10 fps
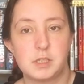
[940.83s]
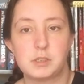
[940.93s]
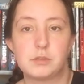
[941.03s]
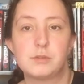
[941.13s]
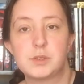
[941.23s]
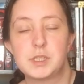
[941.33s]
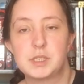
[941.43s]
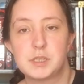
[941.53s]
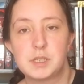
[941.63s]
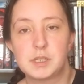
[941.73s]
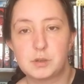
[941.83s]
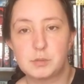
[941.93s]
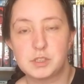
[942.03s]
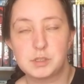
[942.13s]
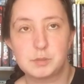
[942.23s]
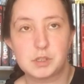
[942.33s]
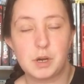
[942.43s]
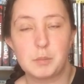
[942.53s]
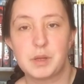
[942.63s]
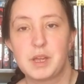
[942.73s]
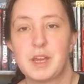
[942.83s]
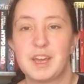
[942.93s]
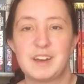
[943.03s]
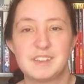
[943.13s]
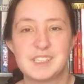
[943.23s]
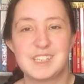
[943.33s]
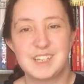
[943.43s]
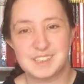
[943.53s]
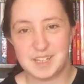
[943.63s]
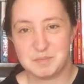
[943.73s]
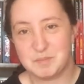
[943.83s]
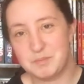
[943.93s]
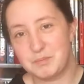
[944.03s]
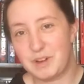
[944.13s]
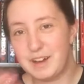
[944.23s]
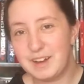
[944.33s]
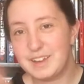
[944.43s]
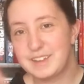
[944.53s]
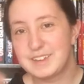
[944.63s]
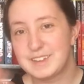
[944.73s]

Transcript: Don't forget to like, comment and subscribe. And I'll see you next time. Bye!